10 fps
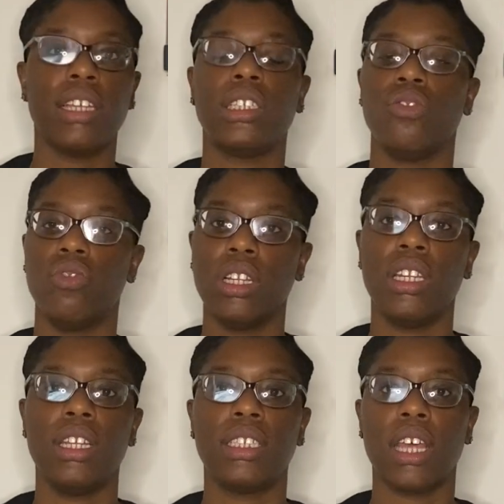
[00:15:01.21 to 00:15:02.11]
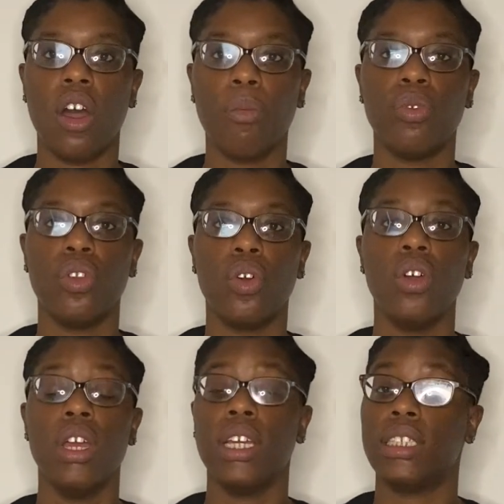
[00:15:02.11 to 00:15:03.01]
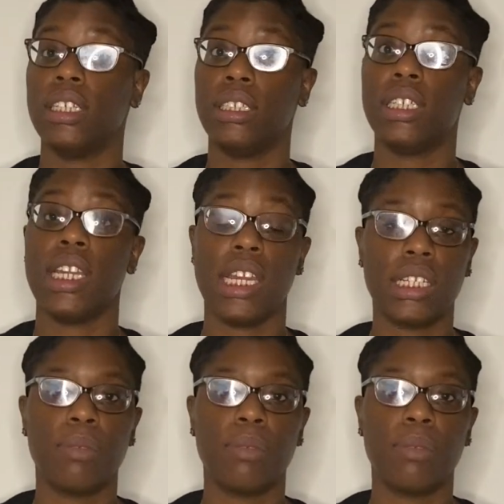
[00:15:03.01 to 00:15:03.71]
she really needs help. She needed to